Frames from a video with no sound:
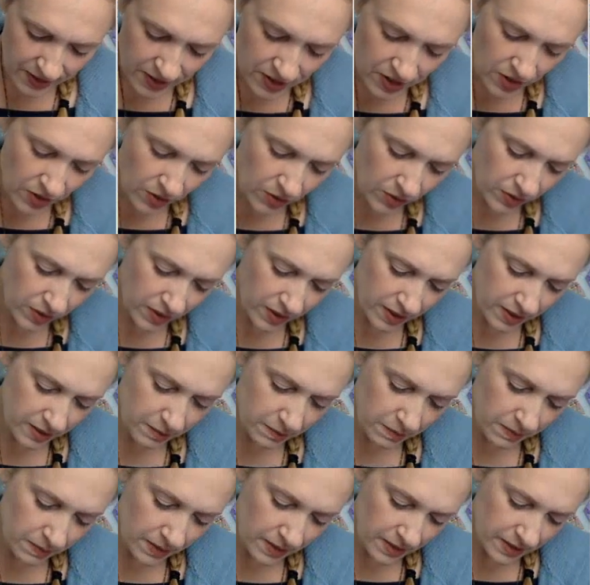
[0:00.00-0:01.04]
know things
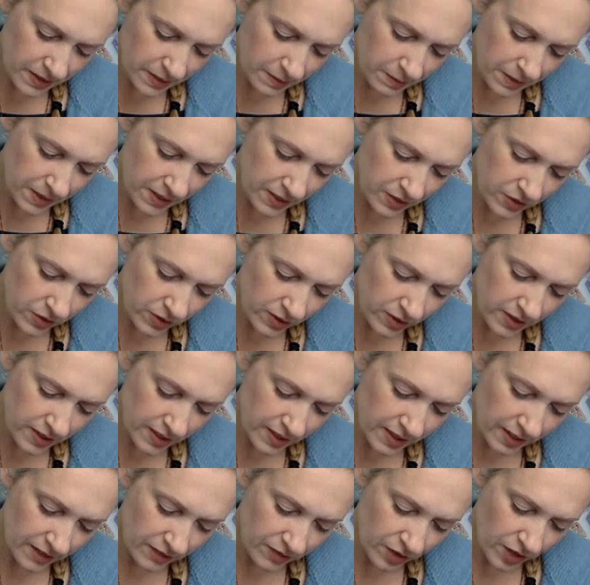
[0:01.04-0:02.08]
must be
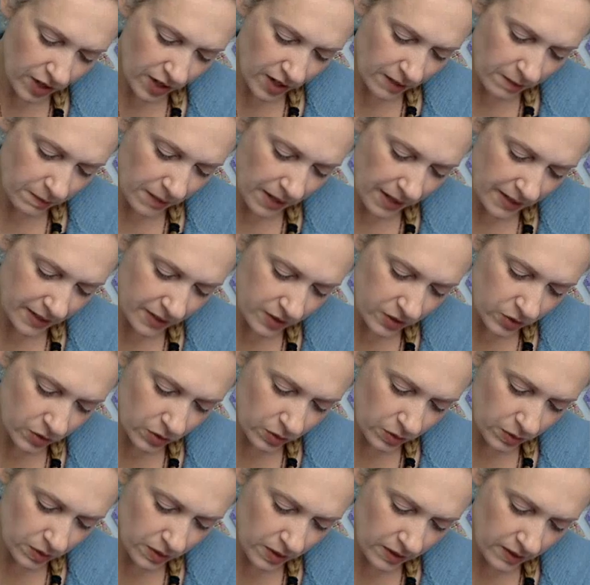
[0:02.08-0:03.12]
interesting if you're heading back to school
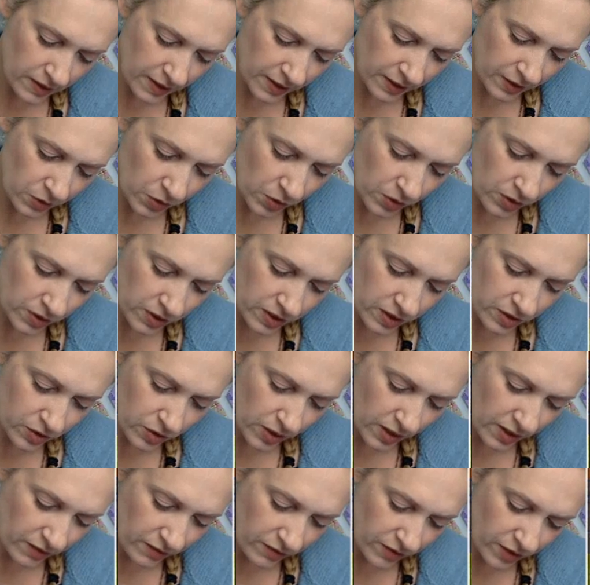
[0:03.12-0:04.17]
with online courses,
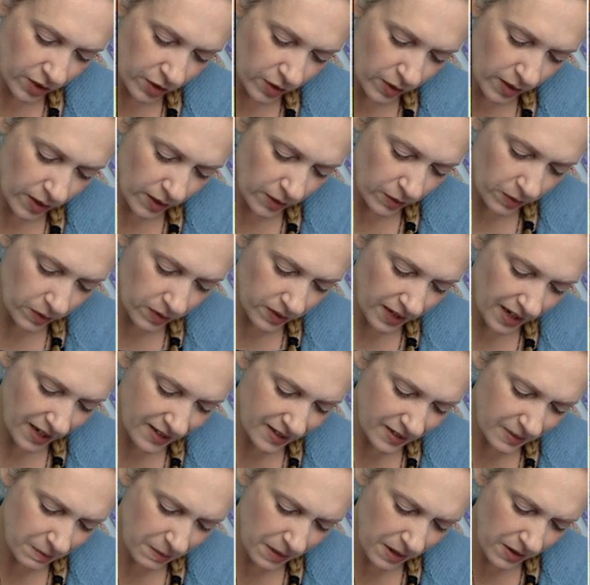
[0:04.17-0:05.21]
trying to figure out what
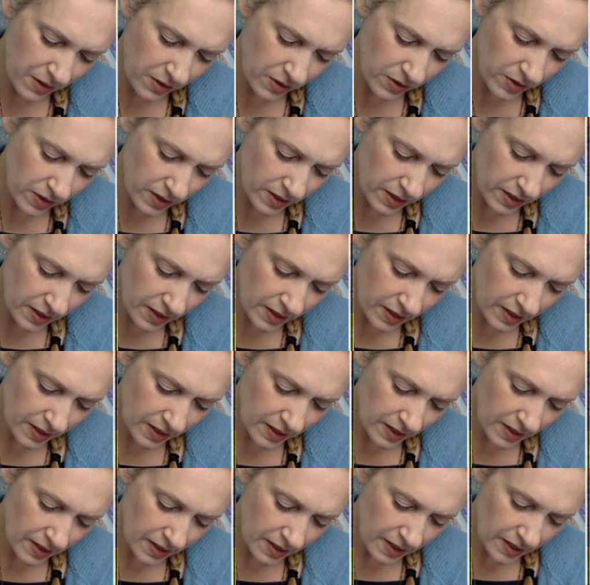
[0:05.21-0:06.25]
that's about.
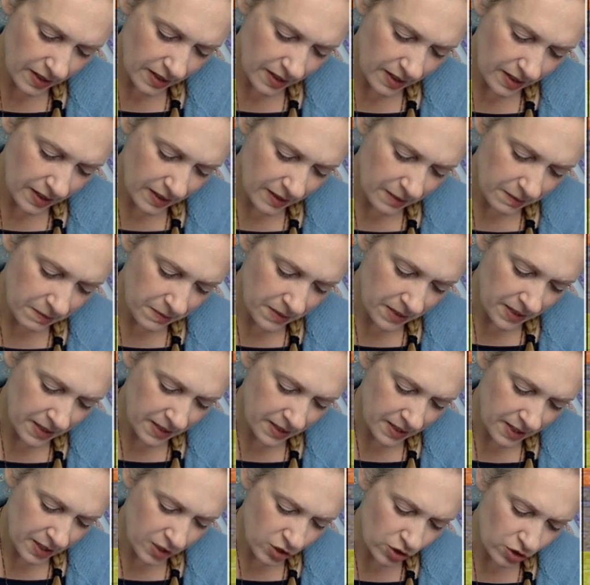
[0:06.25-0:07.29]
Meeting
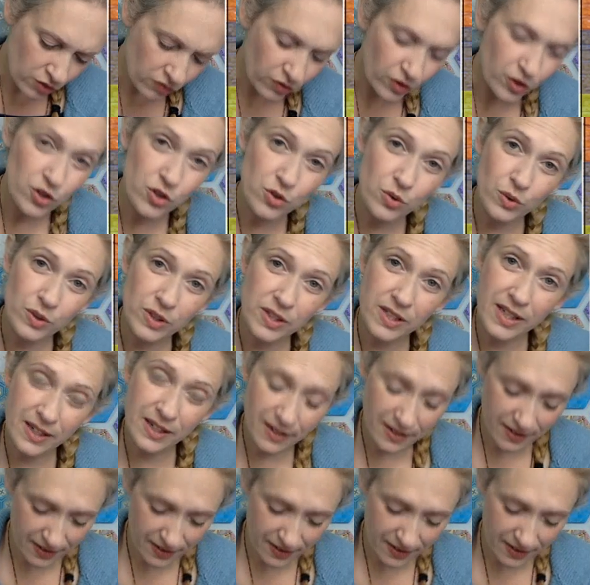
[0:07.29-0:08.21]
teachers virtually.